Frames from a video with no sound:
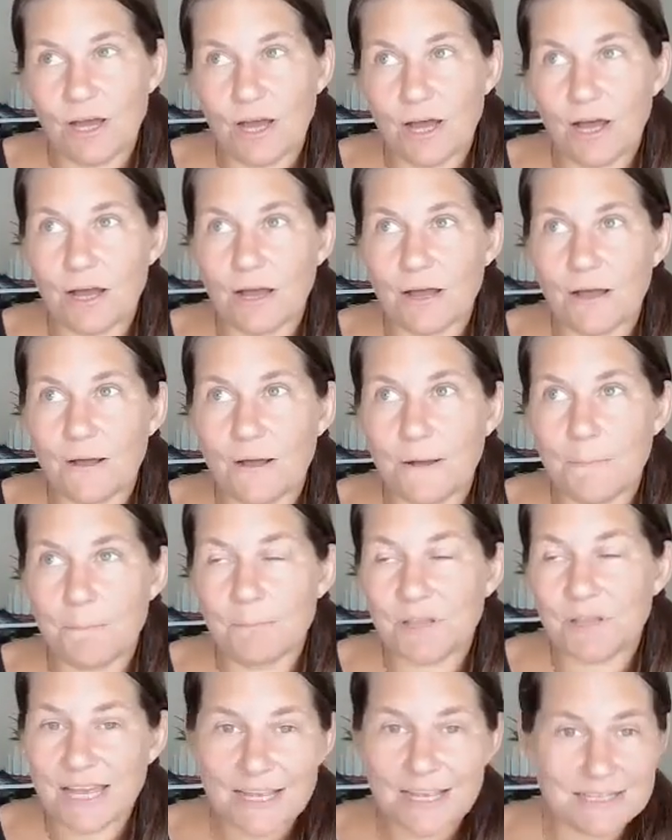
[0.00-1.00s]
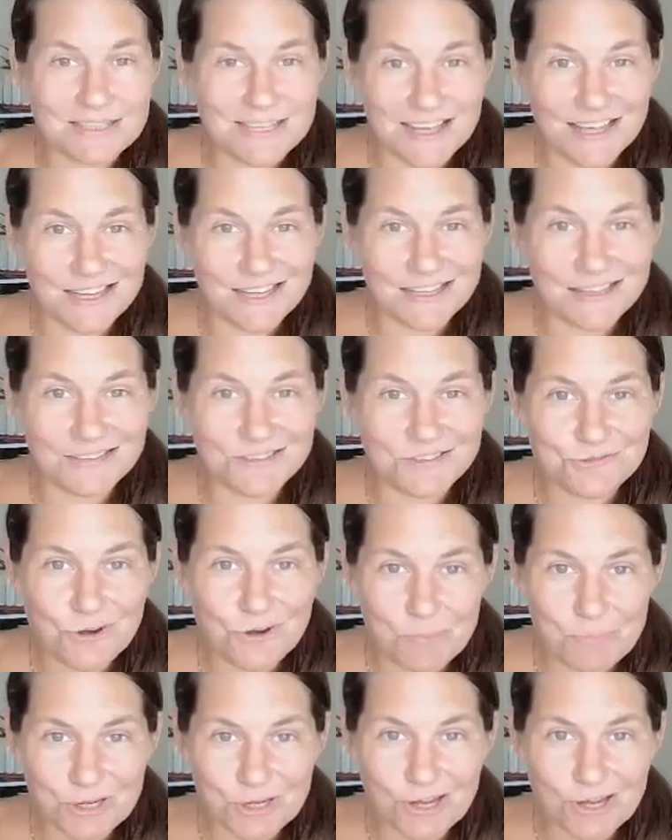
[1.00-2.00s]
Like I said,
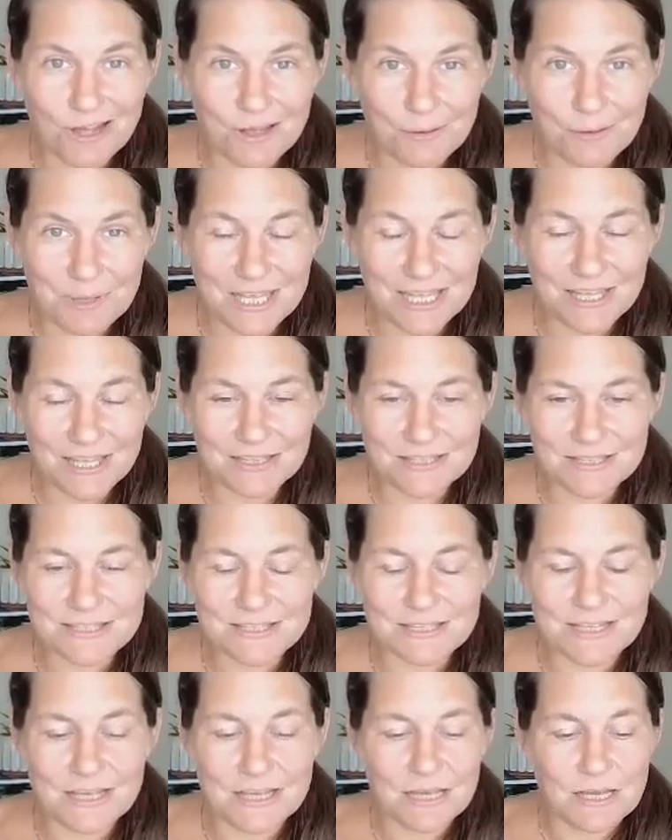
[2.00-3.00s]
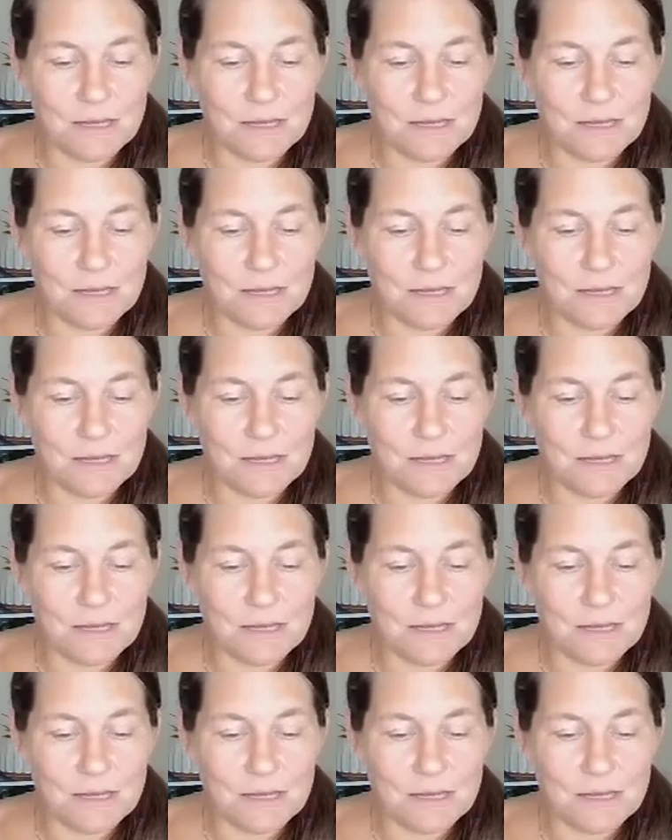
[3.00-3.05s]
drop your comments.